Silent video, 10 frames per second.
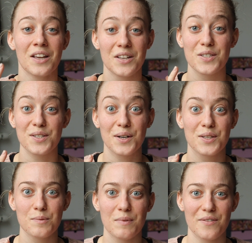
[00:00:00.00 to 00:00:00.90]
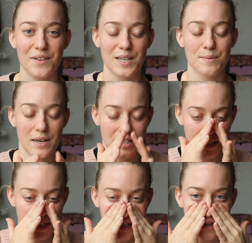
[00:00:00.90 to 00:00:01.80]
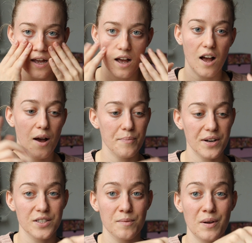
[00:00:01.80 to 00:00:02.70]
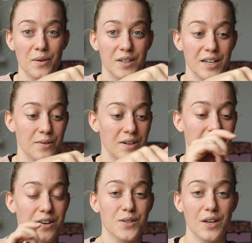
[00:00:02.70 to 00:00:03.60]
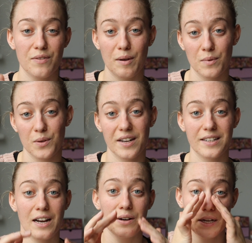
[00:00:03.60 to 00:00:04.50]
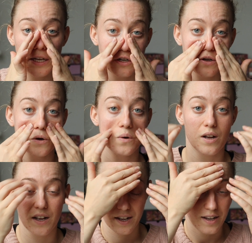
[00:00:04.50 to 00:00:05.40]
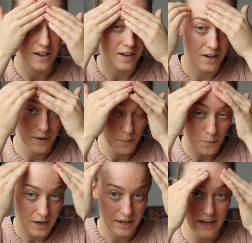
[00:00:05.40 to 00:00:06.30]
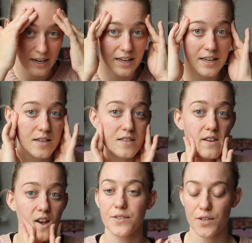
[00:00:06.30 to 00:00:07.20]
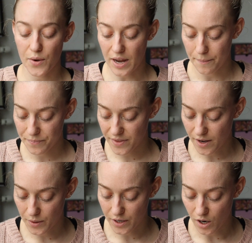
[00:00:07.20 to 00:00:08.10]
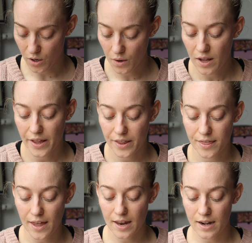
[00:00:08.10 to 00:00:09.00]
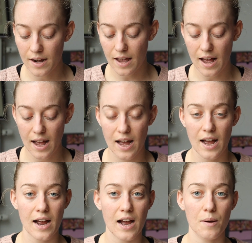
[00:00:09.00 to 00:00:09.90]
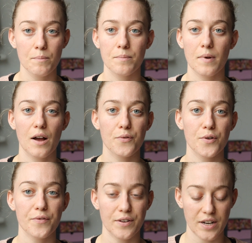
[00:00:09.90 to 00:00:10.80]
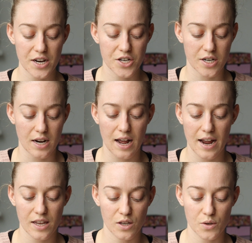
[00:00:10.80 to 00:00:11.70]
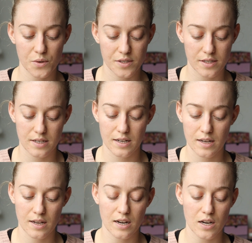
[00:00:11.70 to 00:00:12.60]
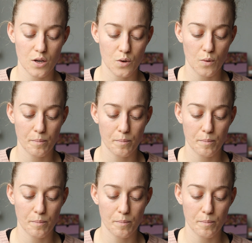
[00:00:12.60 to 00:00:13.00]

stuck to my face basically. There's a mirror down there, so if I'm looking down, then you know why that is. So yeah, there we go. Then for foundation, I use the new